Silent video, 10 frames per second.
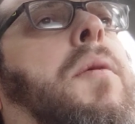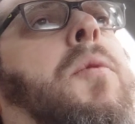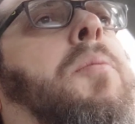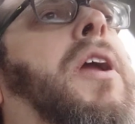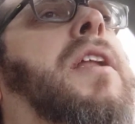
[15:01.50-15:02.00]

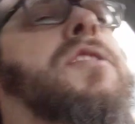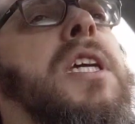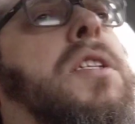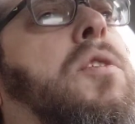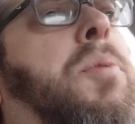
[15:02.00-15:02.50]
we're bringing
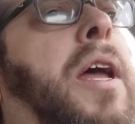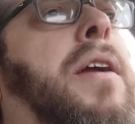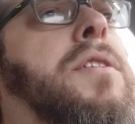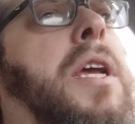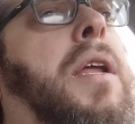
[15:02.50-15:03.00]
six new
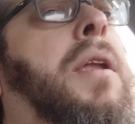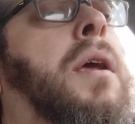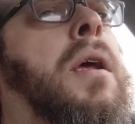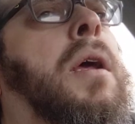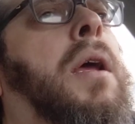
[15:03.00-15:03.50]
players in,
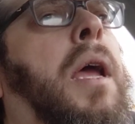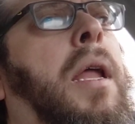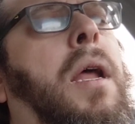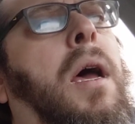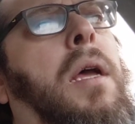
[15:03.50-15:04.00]

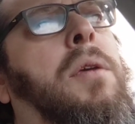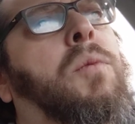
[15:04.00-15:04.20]
and uh,